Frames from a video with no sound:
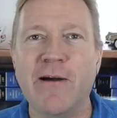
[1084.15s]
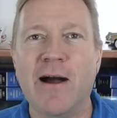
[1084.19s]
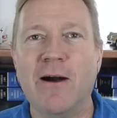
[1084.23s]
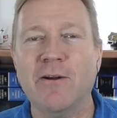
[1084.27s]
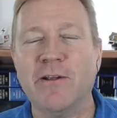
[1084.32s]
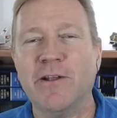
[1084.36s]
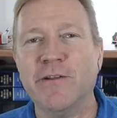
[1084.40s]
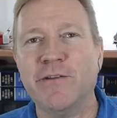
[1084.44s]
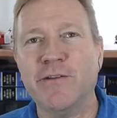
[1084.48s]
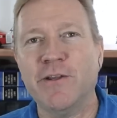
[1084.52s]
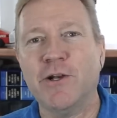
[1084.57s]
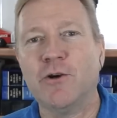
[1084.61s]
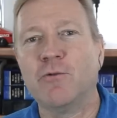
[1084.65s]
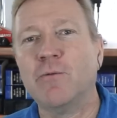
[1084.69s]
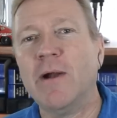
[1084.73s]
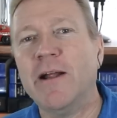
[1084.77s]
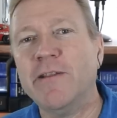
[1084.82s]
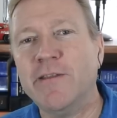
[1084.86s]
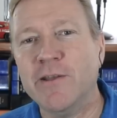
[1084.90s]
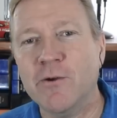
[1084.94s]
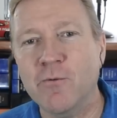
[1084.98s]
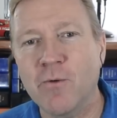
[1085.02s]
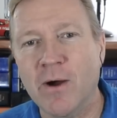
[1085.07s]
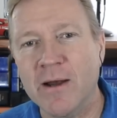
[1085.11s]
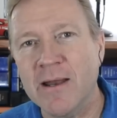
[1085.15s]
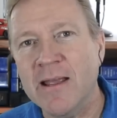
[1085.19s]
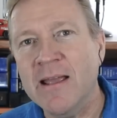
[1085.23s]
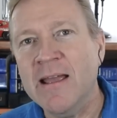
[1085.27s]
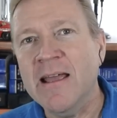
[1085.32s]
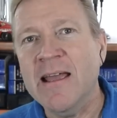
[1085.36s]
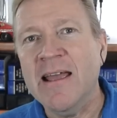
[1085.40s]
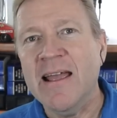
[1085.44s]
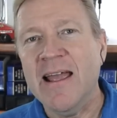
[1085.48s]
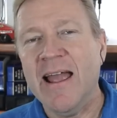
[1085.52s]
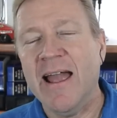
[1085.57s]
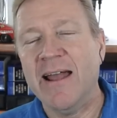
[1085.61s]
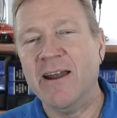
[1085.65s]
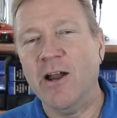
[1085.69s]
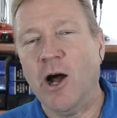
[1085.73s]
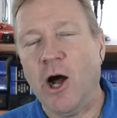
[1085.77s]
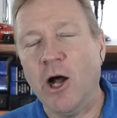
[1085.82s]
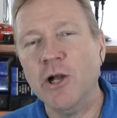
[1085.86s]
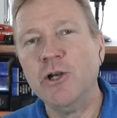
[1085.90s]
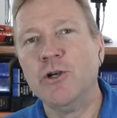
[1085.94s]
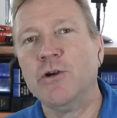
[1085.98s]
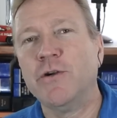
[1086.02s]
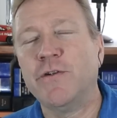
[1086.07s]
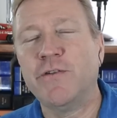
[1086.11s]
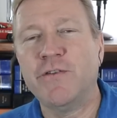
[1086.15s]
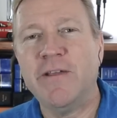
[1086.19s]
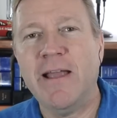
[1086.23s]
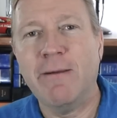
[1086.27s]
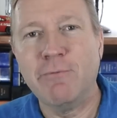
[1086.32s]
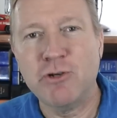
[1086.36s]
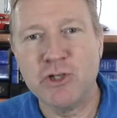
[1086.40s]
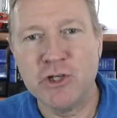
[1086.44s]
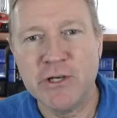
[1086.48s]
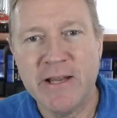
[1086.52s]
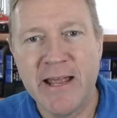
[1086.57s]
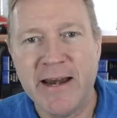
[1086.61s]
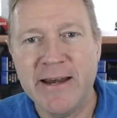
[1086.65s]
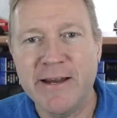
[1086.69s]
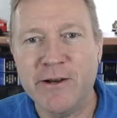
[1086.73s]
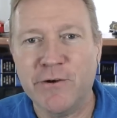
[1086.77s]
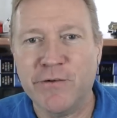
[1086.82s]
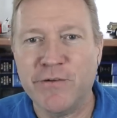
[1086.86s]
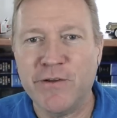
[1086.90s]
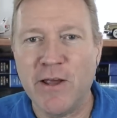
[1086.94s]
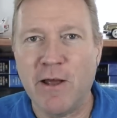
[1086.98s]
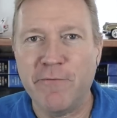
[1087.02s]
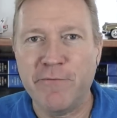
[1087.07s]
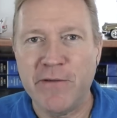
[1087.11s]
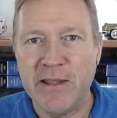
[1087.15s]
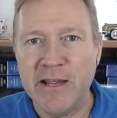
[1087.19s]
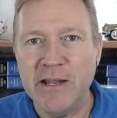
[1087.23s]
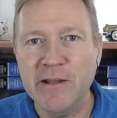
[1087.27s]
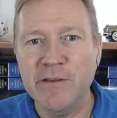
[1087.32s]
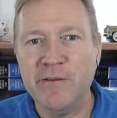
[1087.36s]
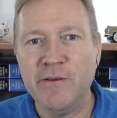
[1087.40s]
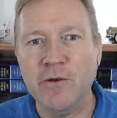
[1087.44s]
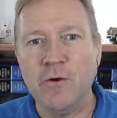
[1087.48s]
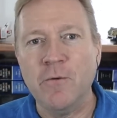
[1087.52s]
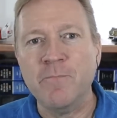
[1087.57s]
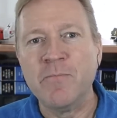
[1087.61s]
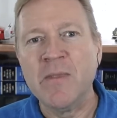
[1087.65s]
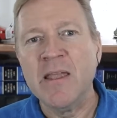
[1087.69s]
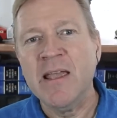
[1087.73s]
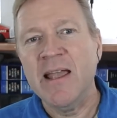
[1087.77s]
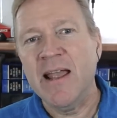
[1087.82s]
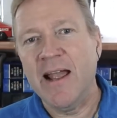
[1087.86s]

out, consider renting one, and understand what you're getting yourself into.